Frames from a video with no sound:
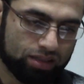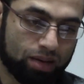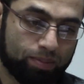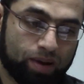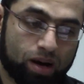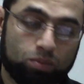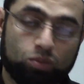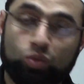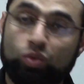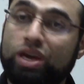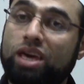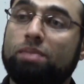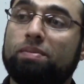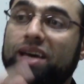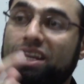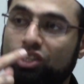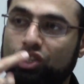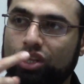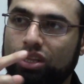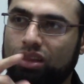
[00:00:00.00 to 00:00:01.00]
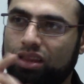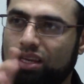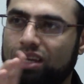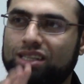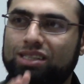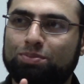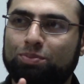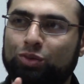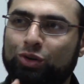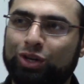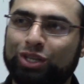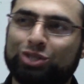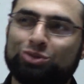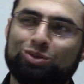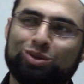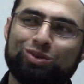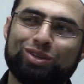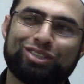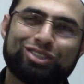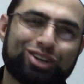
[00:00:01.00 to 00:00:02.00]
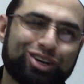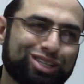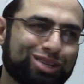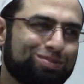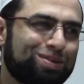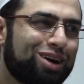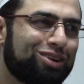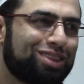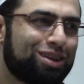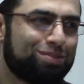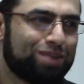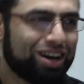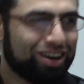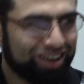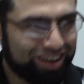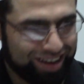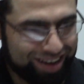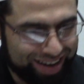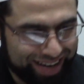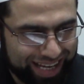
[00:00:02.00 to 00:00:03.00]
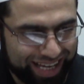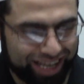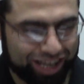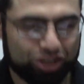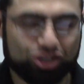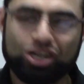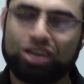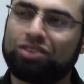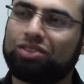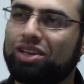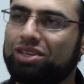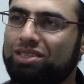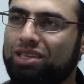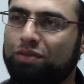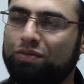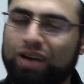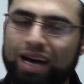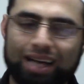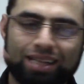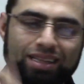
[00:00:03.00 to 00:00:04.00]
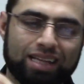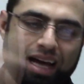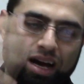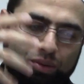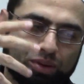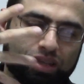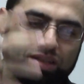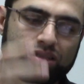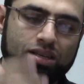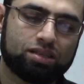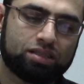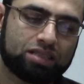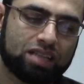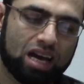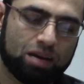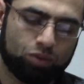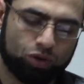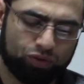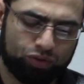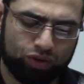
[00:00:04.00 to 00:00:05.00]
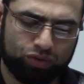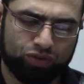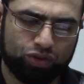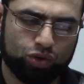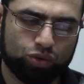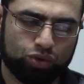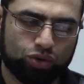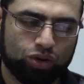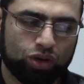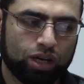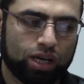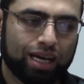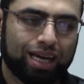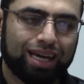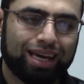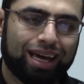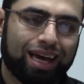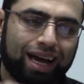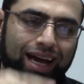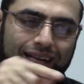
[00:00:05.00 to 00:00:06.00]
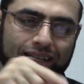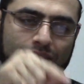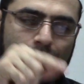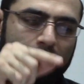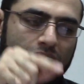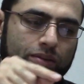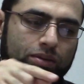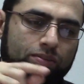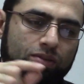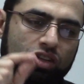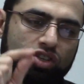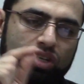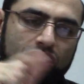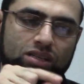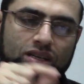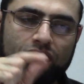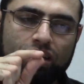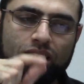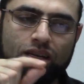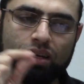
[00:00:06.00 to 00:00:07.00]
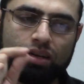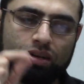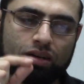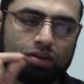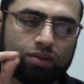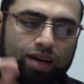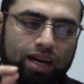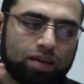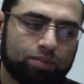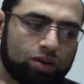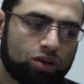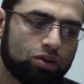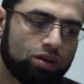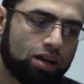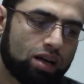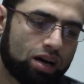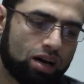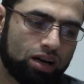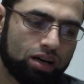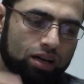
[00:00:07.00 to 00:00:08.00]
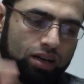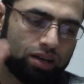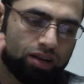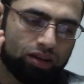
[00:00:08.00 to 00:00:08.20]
tamam. We mentioned these points when we talked about the makharij and the sifat. Now this is a type of review, and Imam Ibn Jazari here, rahimahullah,